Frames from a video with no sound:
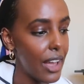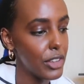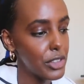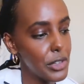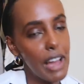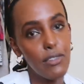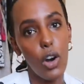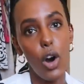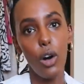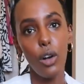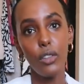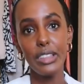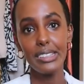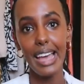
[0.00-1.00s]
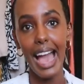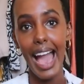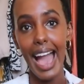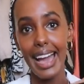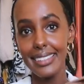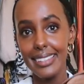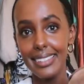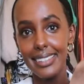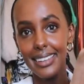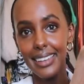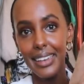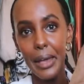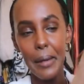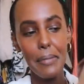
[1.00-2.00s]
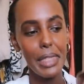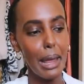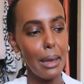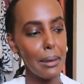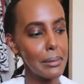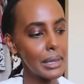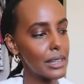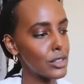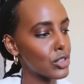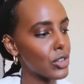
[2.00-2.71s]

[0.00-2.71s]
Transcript: I also have all these hats that I'm um,